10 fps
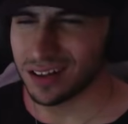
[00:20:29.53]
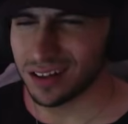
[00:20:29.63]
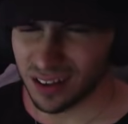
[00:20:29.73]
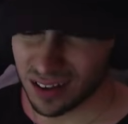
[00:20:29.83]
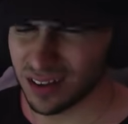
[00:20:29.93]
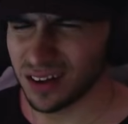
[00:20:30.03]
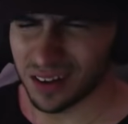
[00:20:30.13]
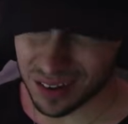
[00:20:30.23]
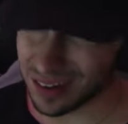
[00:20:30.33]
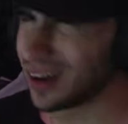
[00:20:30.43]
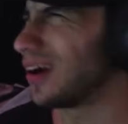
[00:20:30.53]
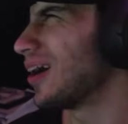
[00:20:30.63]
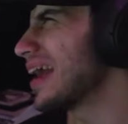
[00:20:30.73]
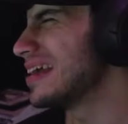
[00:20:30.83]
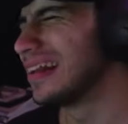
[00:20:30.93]

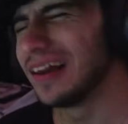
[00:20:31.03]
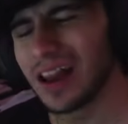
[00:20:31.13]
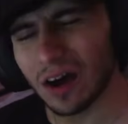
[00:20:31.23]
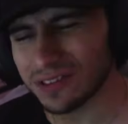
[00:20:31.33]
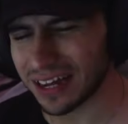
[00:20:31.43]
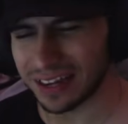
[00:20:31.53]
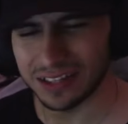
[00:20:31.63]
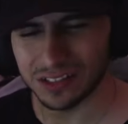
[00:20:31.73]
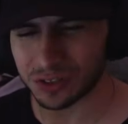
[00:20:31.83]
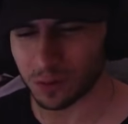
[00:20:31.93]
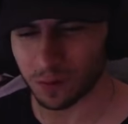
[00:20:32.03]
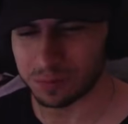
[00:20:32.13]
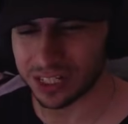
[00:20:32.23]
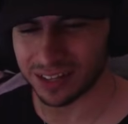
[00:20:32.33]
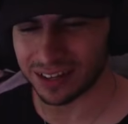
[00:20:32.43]
I love that intro
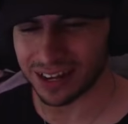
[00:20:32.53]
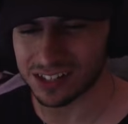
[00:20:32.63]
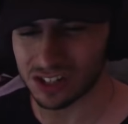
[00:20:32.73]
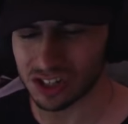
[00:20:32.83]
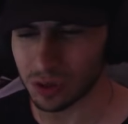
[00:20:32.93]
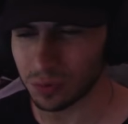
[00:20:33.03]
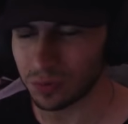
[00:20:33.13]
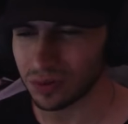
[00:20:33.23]
from Chiquita. It's so.